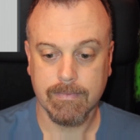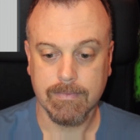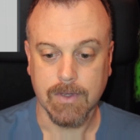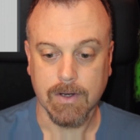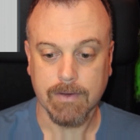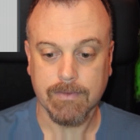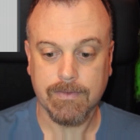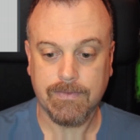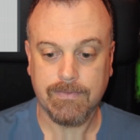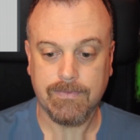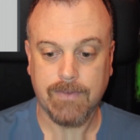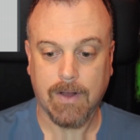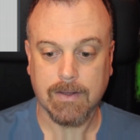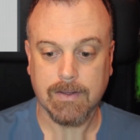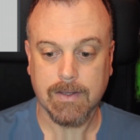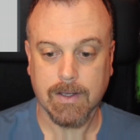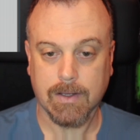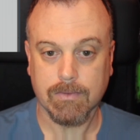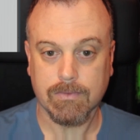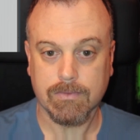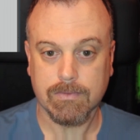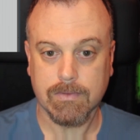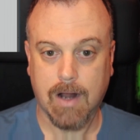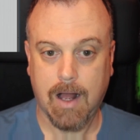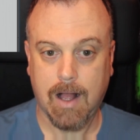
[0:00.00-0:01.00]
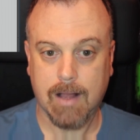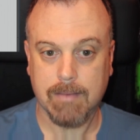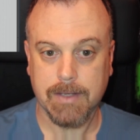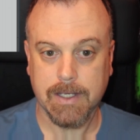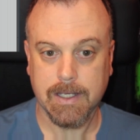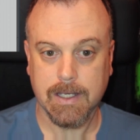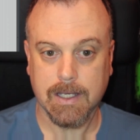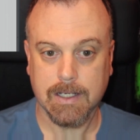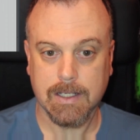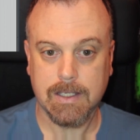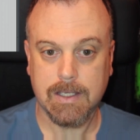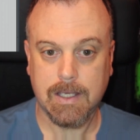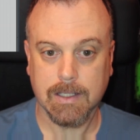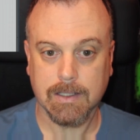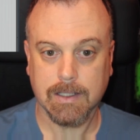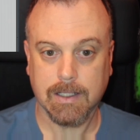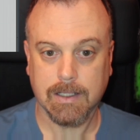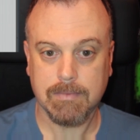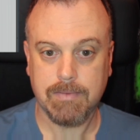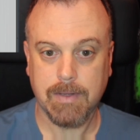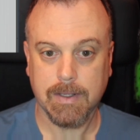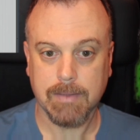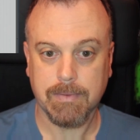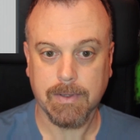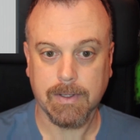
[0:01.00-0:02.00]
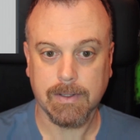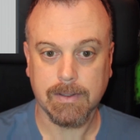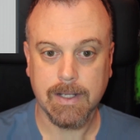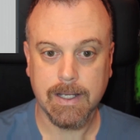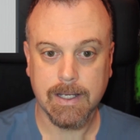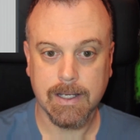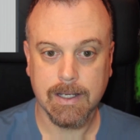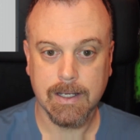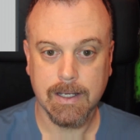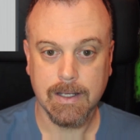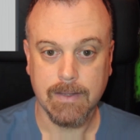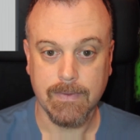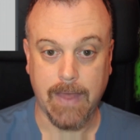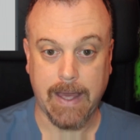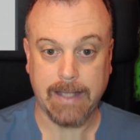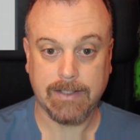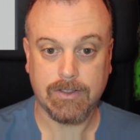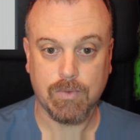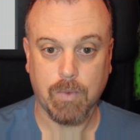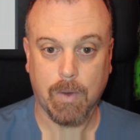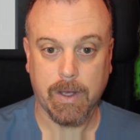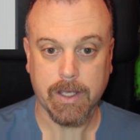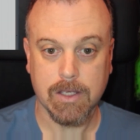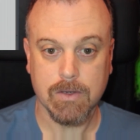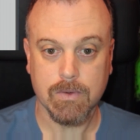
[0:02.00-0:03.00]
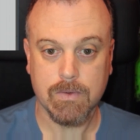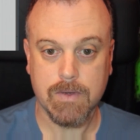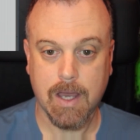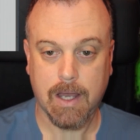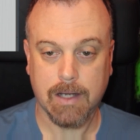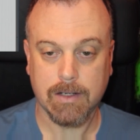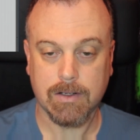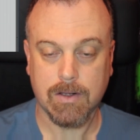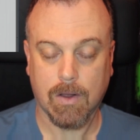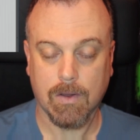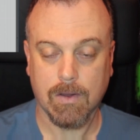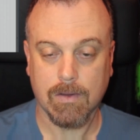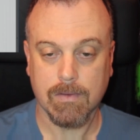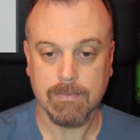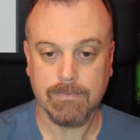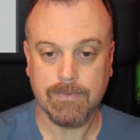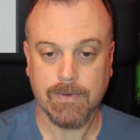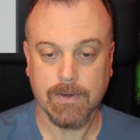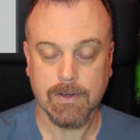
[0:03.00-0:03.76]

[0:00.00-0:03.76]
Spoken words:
You're fucking robbing and killing people? That's why you can't go home